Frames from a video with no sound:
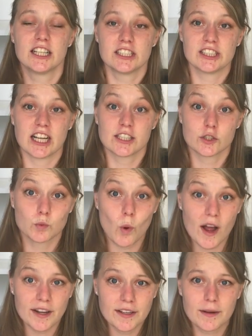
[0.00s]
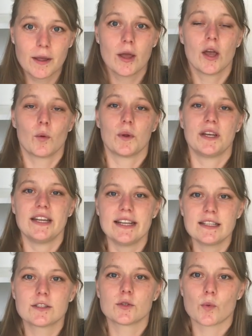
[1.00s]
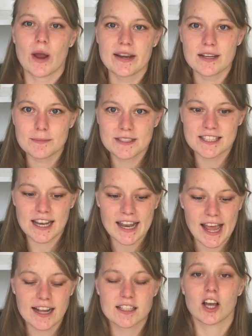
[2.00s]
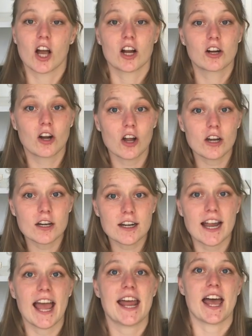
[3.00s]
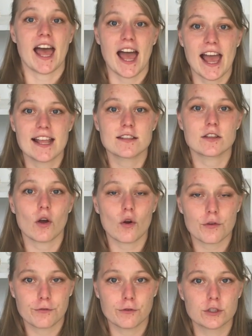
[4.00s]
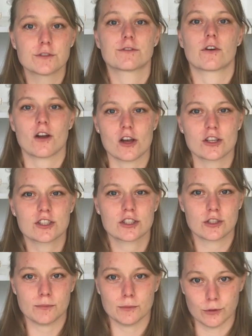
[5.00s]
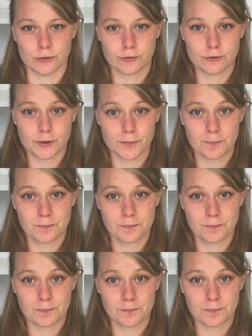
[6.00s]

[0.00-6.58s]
Challenge 1, we need to random select a color and a hand or foot for us to move.